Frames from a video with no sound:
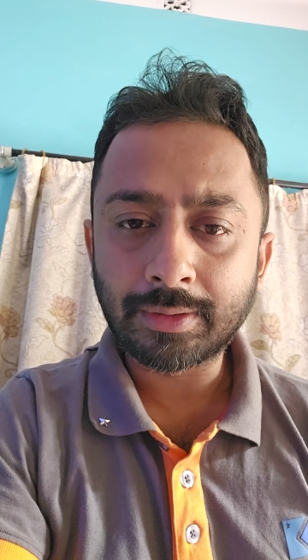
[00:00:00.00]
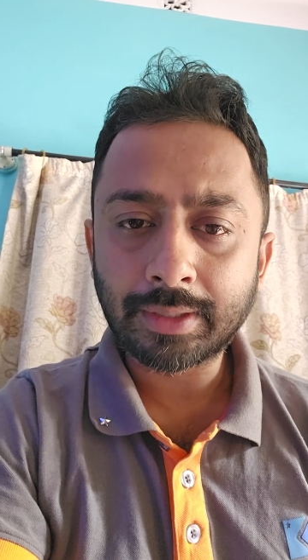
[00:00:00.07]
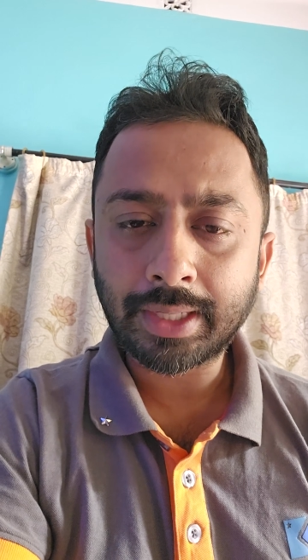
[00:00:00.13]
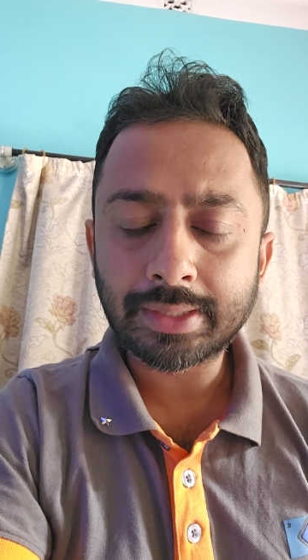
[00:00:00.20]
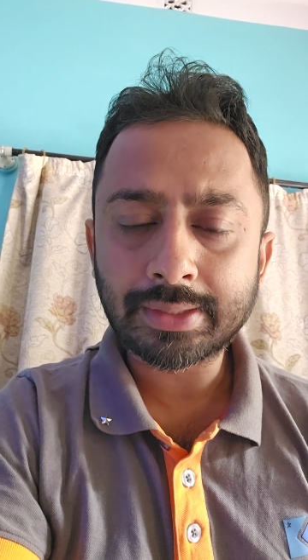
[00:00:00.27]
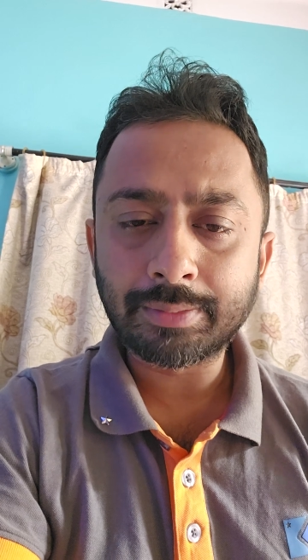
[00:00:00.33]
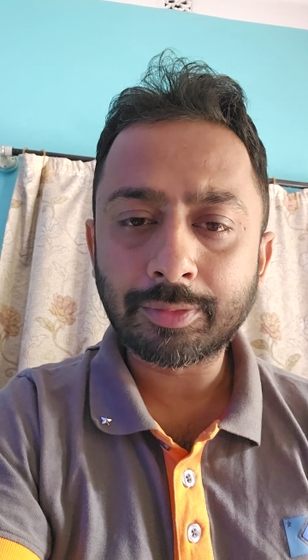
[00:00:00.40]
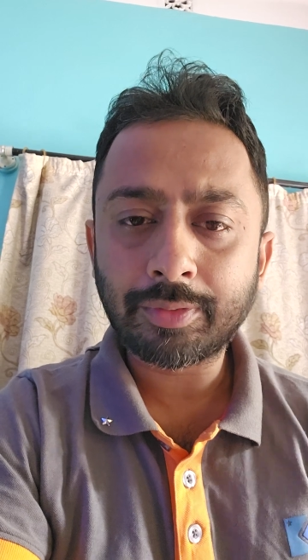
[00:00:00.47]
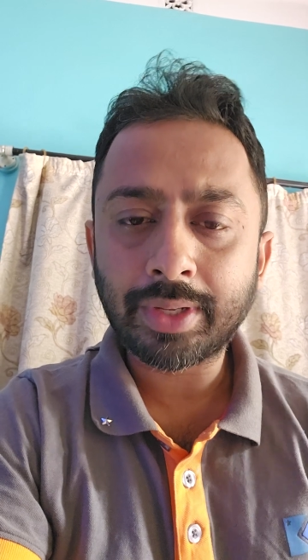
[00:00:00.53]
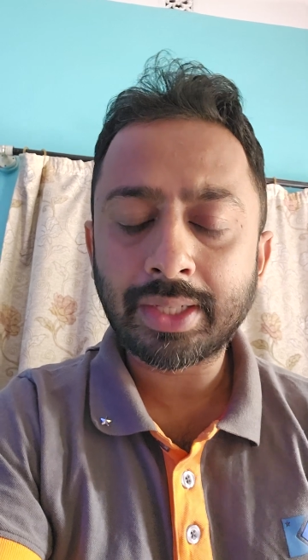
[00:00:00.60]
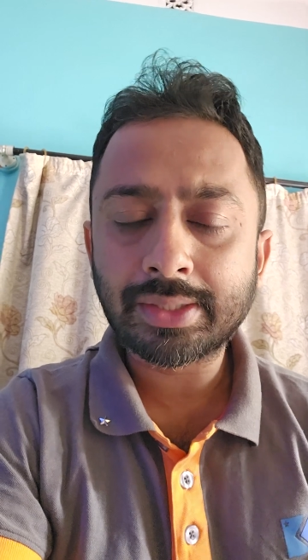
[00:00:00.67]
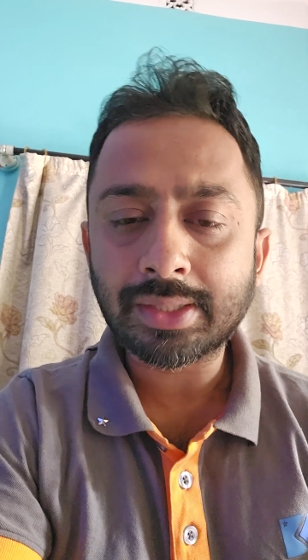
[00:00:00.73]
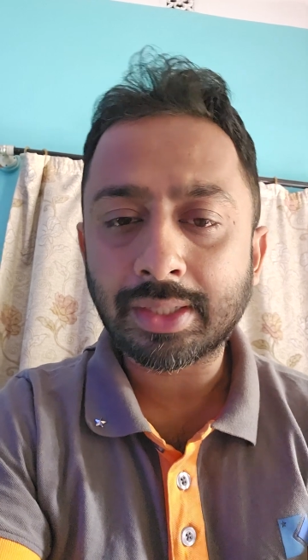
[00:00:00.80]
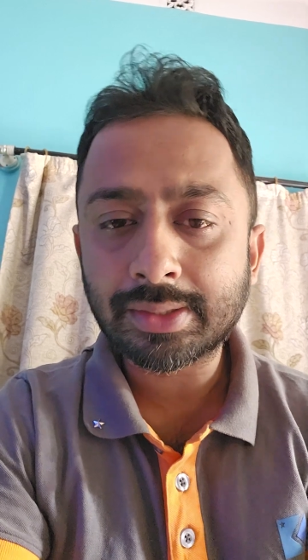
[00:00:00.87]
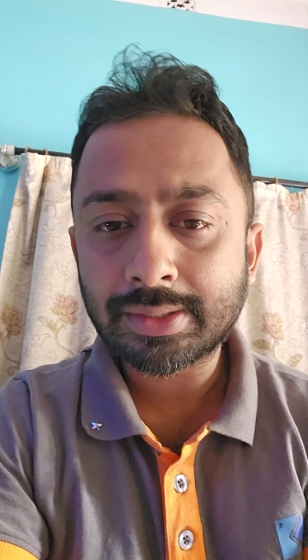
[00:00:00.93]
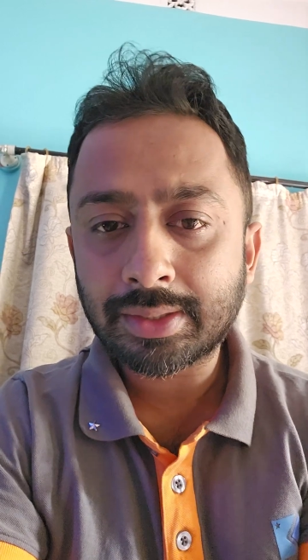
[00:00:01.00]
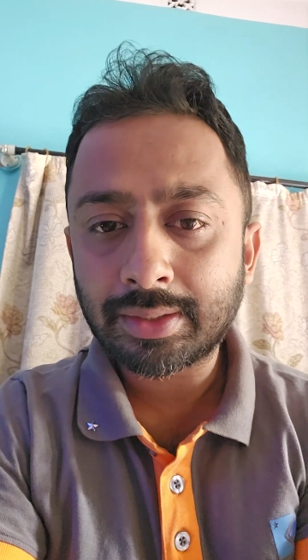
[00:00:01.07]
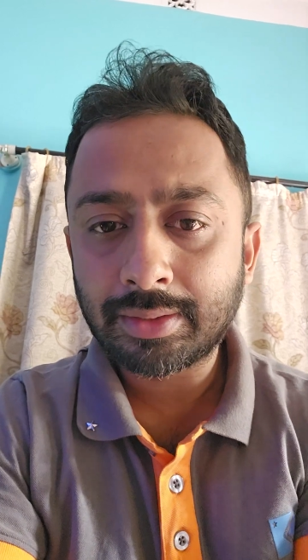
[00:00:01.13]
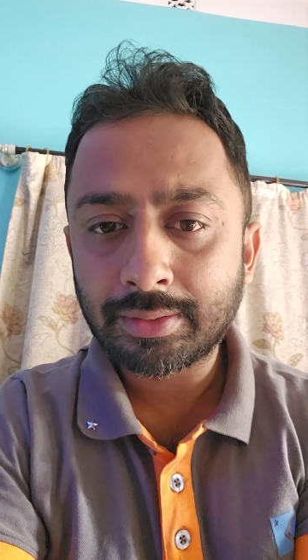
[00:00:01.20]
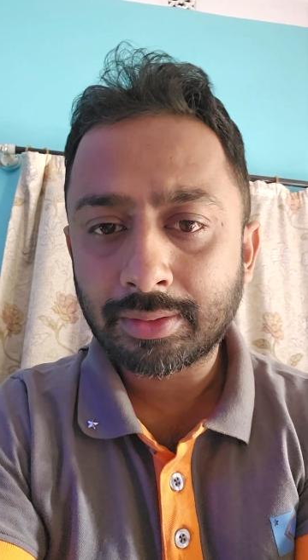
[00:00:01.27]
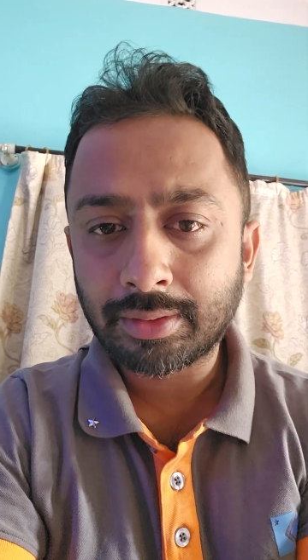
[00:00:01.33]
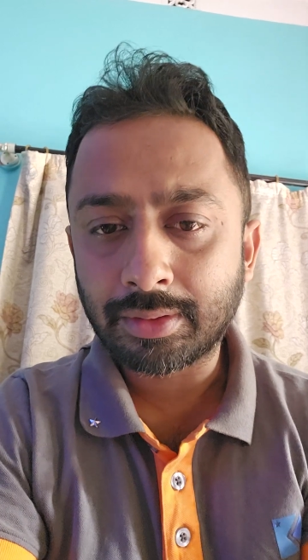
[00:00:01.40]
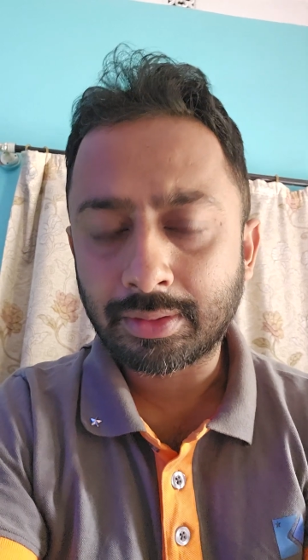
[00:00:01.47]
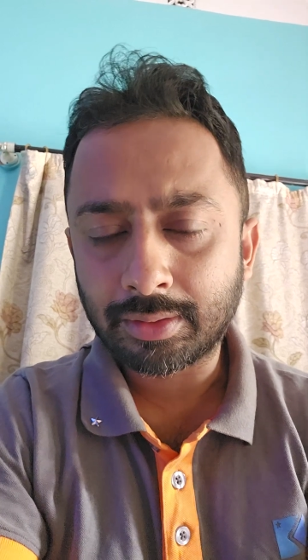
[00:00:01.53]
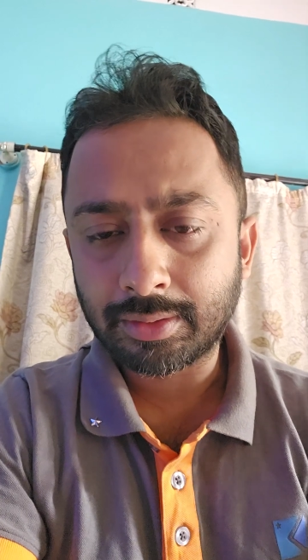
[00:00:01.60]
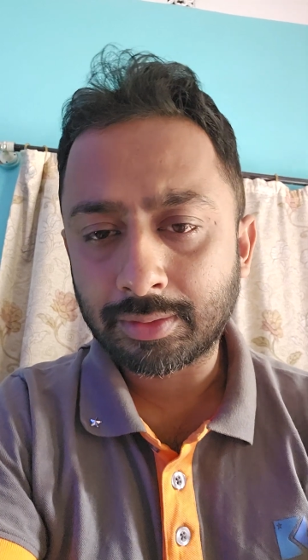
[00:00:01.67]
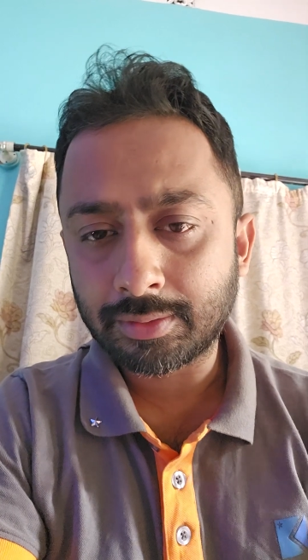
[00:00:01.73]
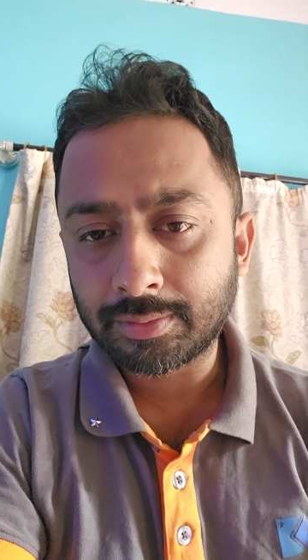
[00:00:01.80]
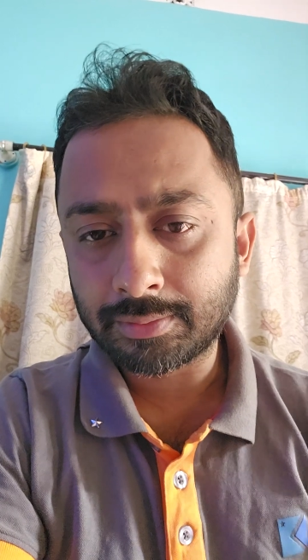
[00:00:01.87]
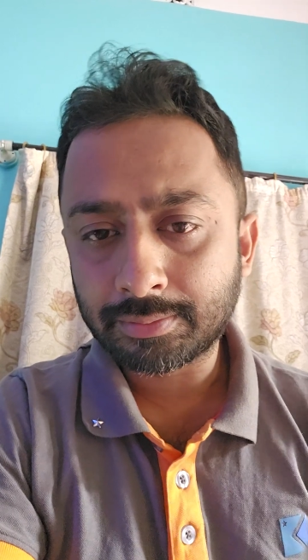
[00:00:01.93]
get some queries answered
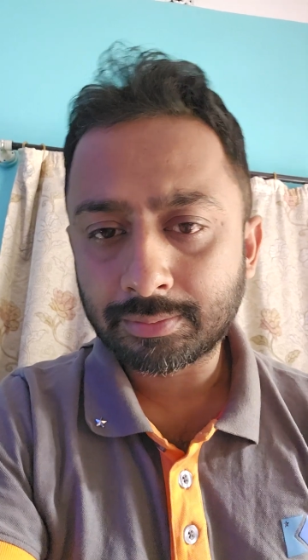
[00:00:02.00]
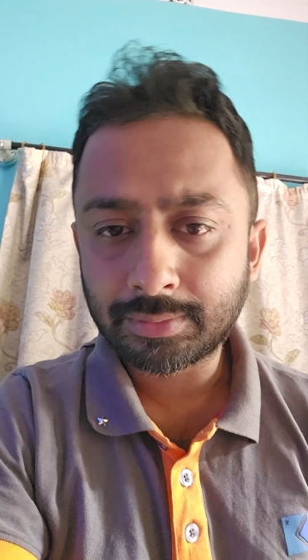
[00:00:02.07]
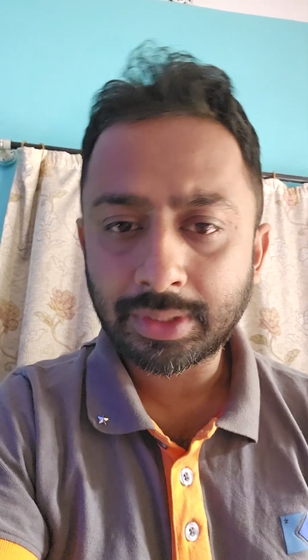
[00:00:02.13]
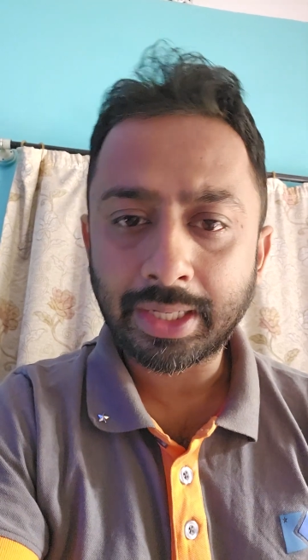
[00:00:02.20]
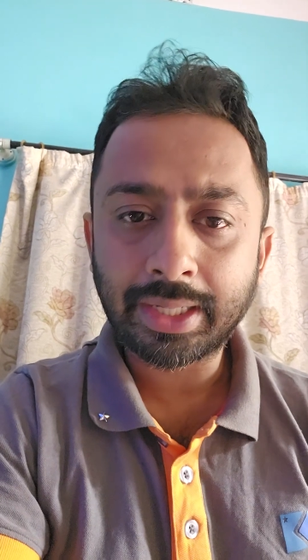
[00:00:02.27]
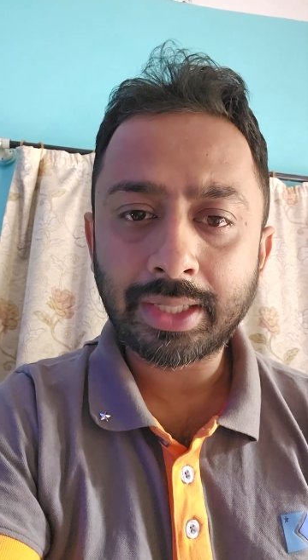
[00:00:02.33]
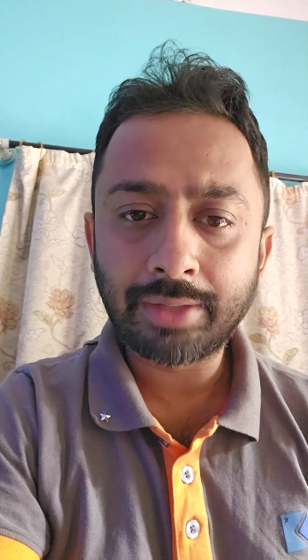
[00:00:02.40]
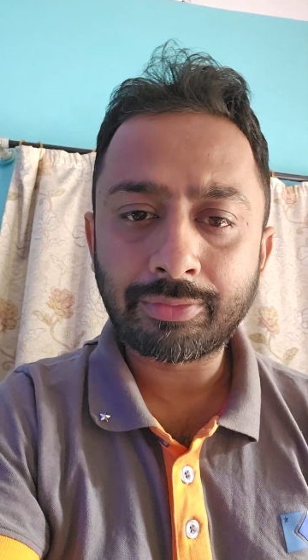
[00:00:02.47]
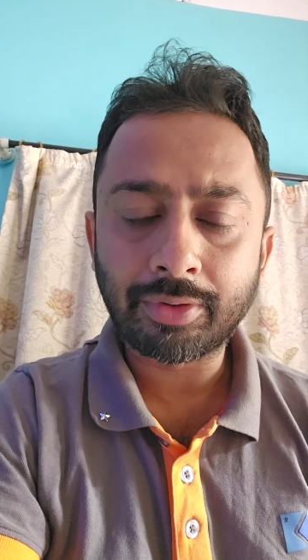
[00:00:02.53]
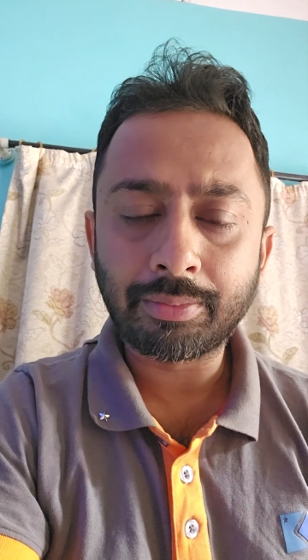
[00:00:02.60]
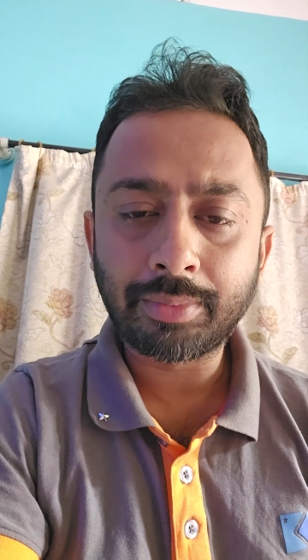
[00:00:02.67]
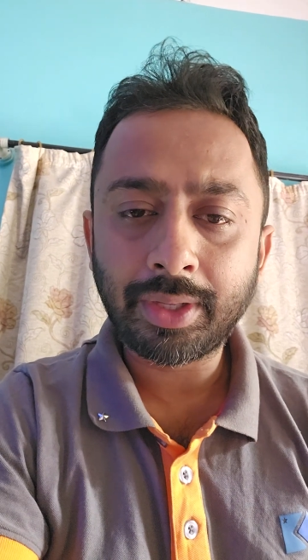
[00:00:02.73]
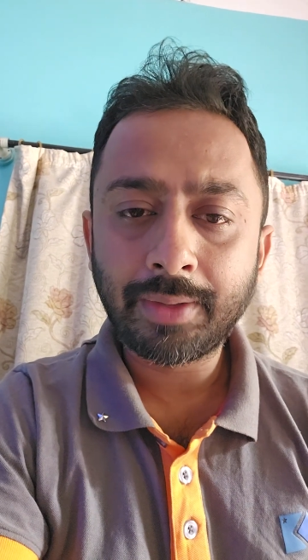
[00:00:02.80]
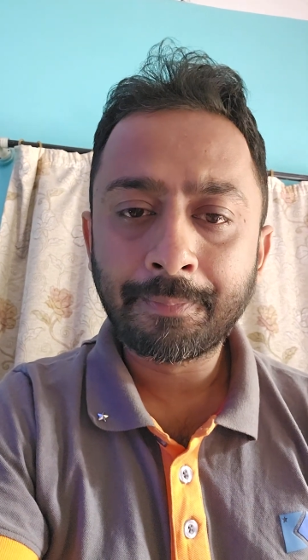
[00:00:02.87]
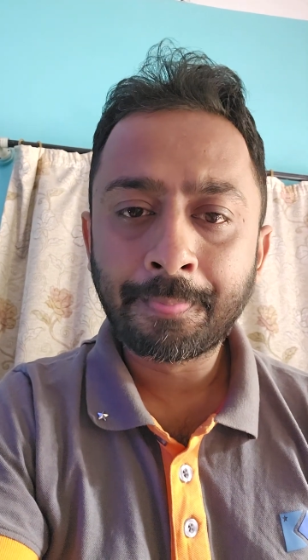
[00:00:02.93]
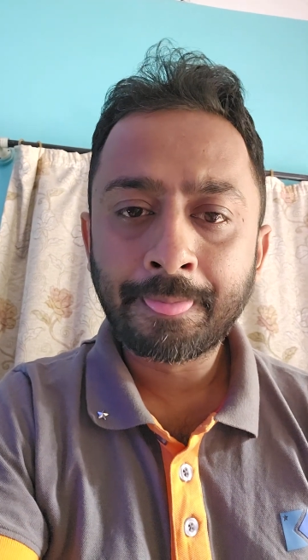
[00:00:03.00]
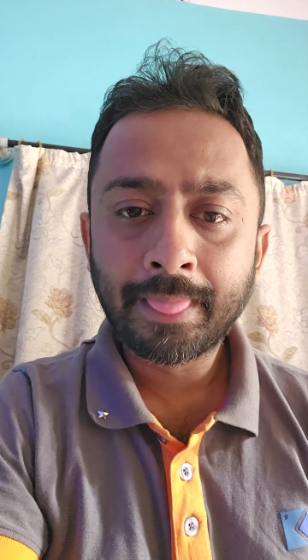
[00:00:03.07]
directly from me.